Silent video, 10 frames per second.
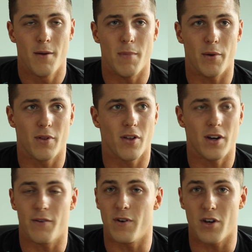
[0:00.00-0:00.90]
met with a lot
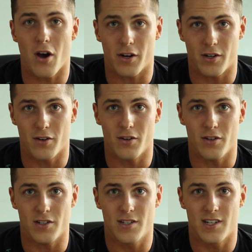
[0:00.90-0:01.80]
of different
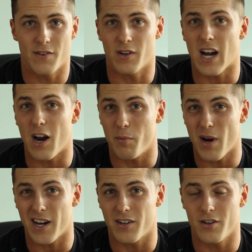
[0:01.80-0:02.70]
doctors, different
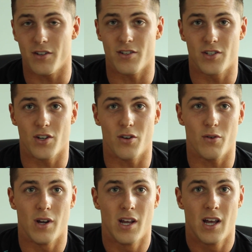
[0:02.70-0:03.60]
chiropractors, and so